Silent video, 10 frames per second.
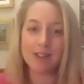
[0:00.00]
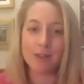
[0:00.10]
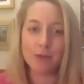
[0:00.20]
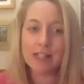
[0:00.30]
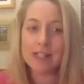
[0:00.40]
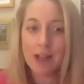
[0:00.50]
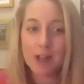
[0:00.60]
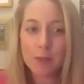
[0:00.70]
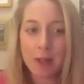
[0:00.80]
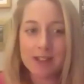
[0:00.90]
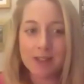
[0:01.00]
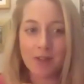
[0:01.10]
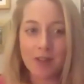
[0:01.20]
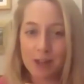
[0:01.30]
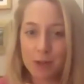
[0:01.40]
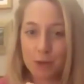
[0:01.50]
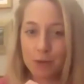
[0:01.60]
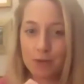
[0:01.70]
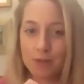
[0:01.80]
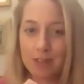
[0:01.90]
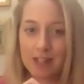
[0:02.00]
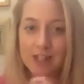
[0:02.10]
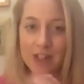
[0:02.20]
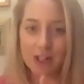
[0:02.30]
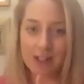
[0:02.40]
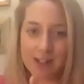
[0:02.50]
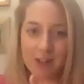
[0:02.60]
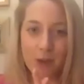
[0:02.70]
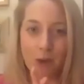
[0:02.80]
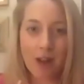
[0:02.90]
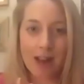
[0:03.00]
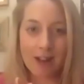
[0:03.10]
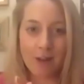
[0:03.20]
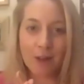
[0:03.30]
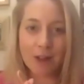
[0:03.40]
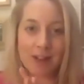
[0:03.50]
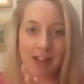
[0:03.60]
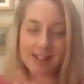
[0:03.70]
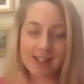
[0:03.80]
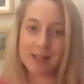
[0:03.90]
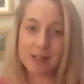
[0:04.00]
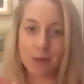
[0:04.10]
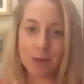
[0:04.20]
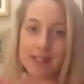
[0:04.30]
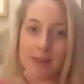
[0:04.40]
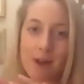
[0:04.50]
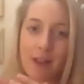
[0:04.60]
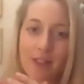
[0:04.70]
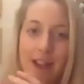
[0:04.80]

research because of the actual conditions that you're in, or can you tell us any stories about that?